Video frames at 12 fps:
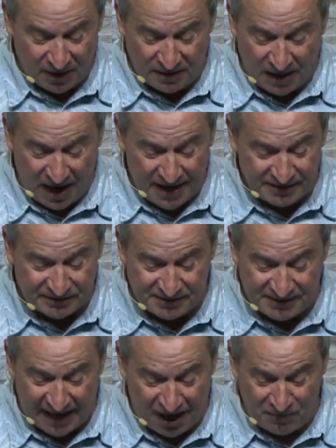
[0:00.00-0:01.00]
God has
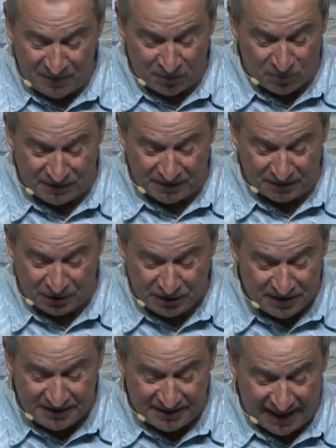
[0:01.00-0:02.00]
endowed me with a
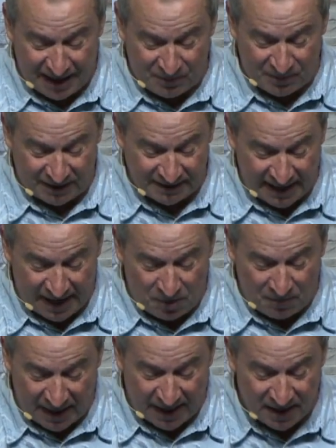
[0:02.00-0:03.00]
good endowment. Now
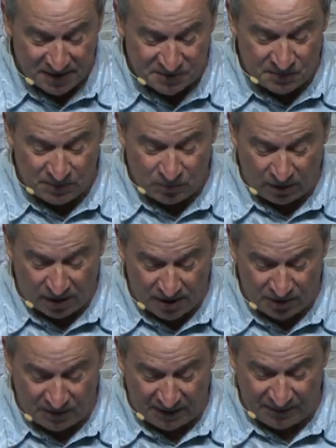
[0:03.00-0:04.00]
my husband will
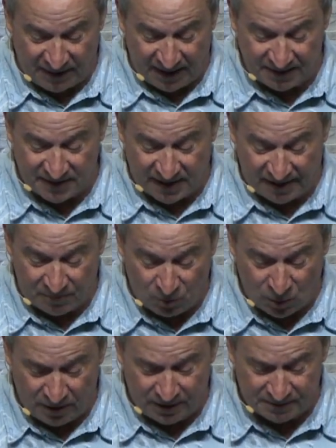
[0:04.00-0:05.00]
honor me because I have
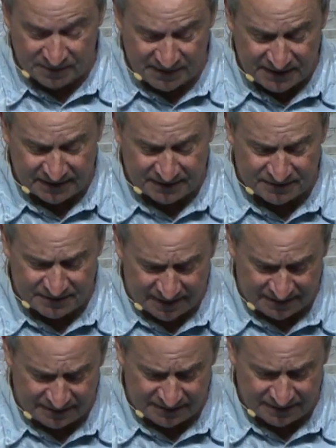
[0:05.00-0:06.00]
bore him six
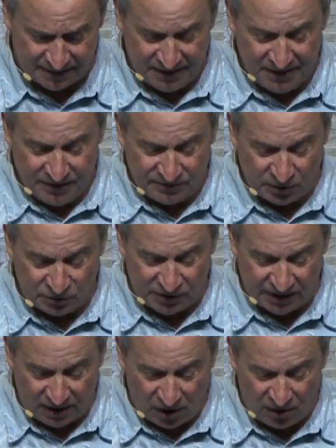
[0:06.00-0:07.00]
sons. So
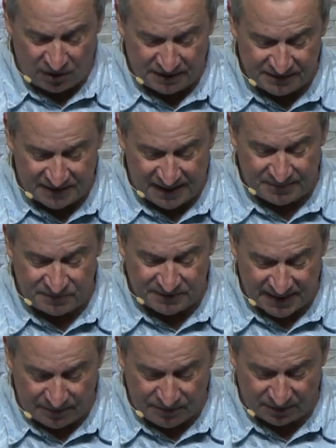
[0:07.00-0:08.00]
she called his name
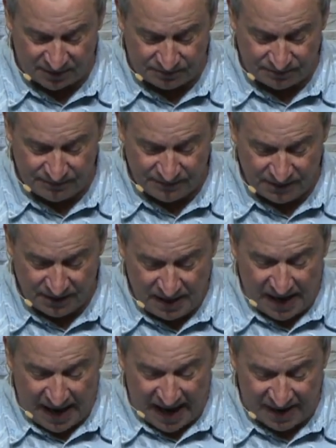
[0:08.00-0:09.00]
Zebulun.
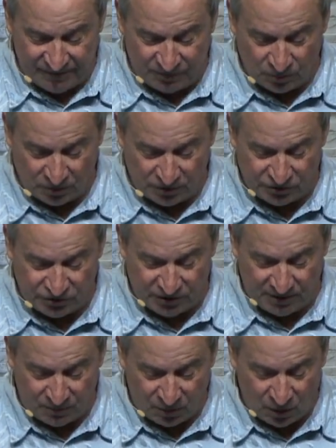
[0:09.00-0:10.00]
Afterwards,
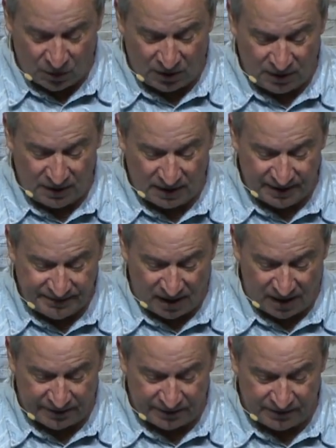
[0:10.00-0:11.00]
she bore a
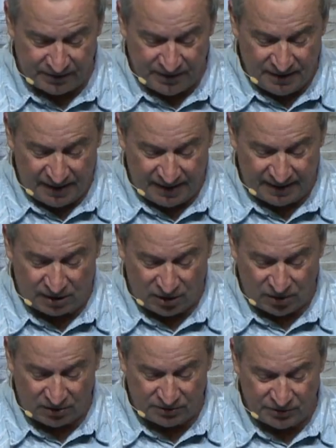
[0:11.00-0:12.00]
daughter and
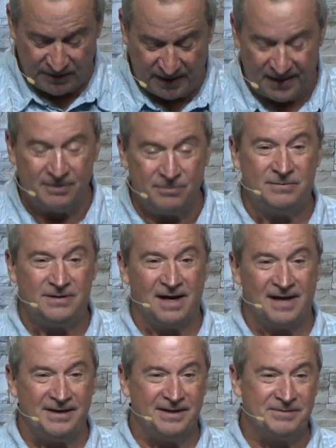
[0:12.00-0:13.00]
called her name
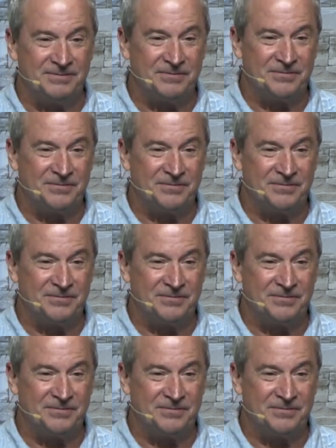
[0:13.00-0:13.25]
Dinah.